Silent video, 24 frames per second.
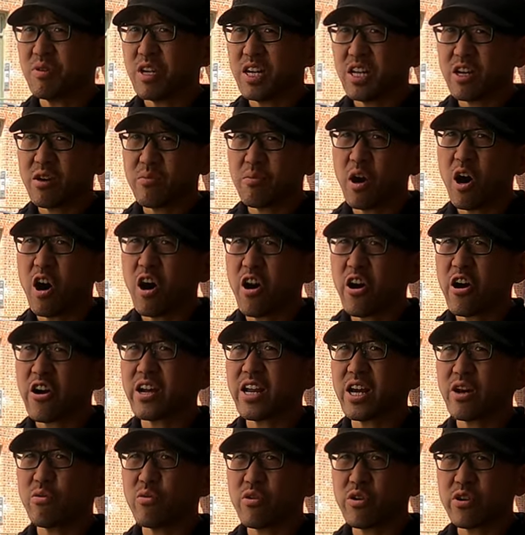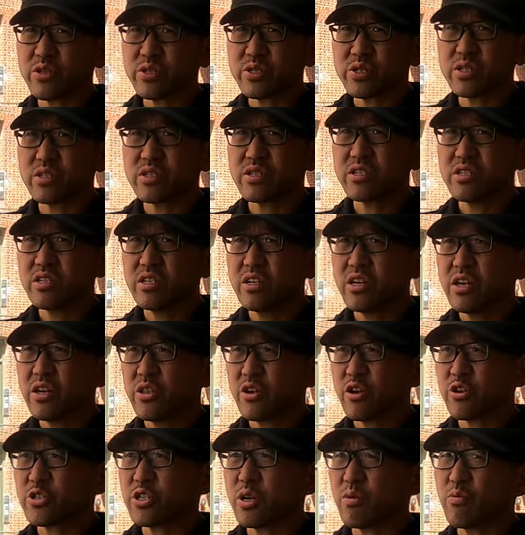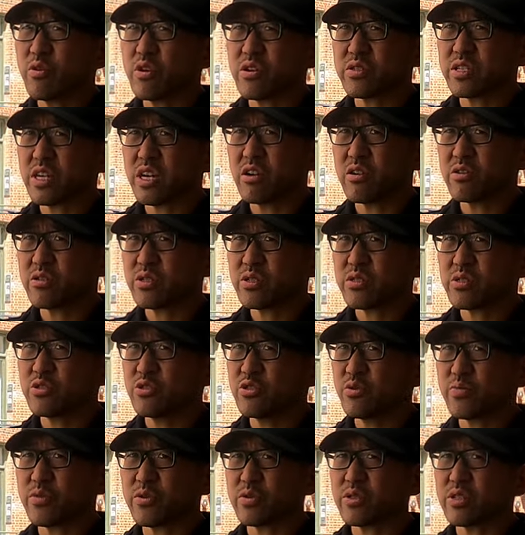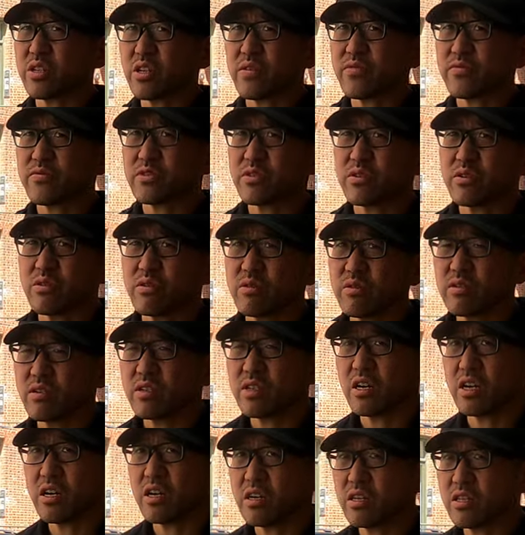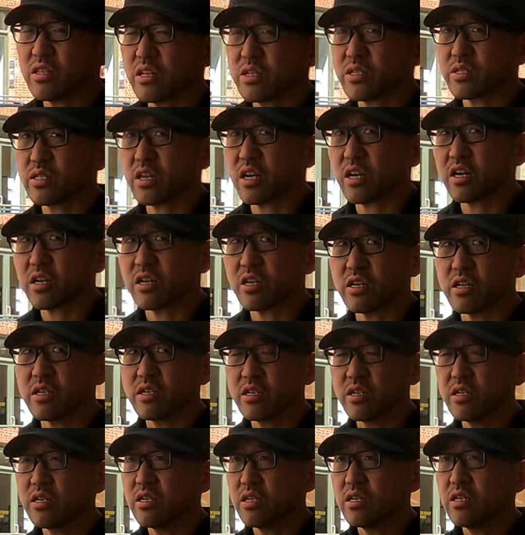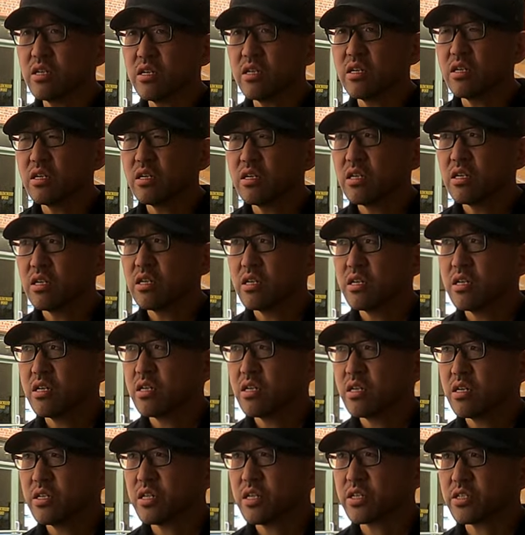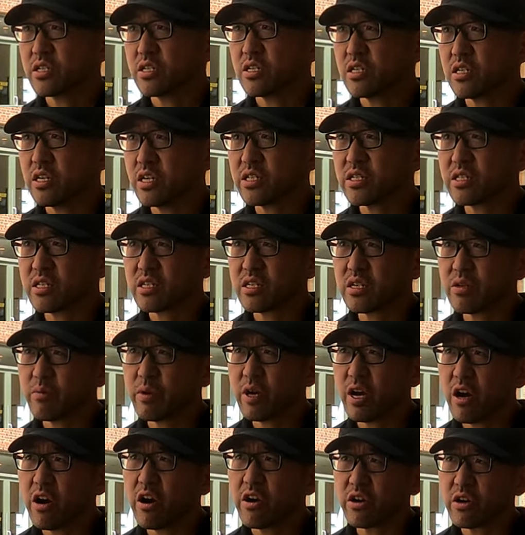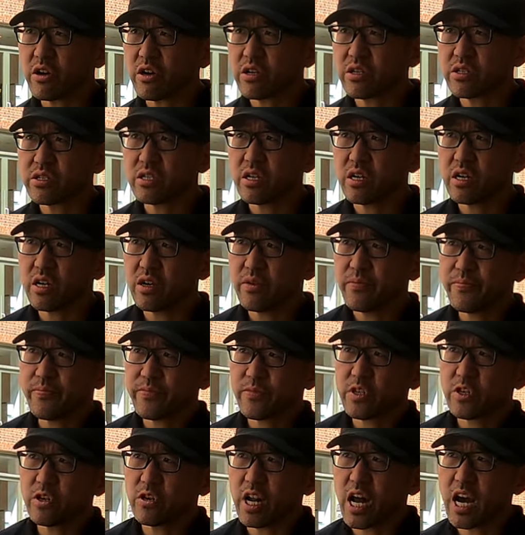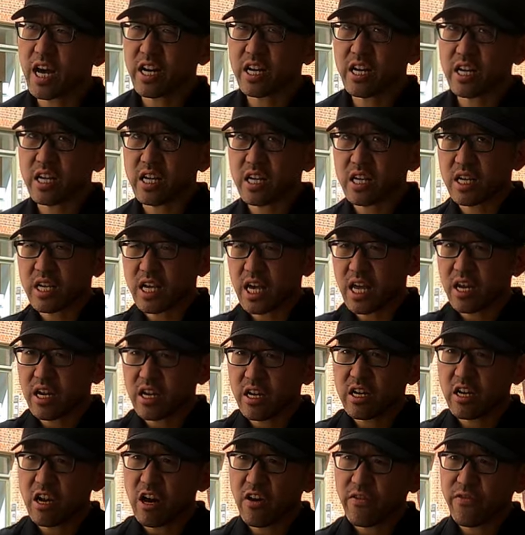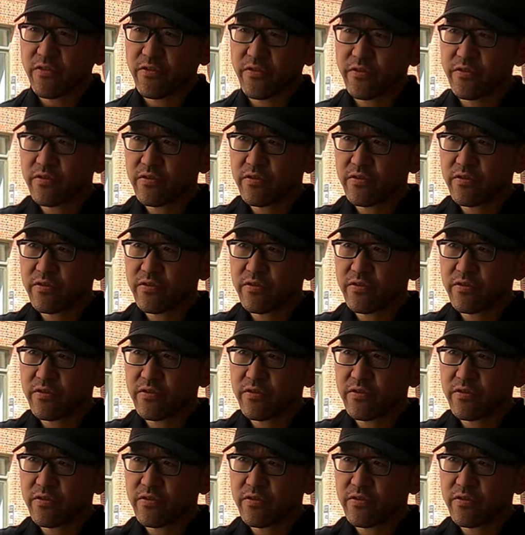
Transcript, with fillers: medium hard at worst. There are some wheels that are super stiff, so yeah, it's not gonna. It's, it's gonna be harder because um, you're not gonna get enough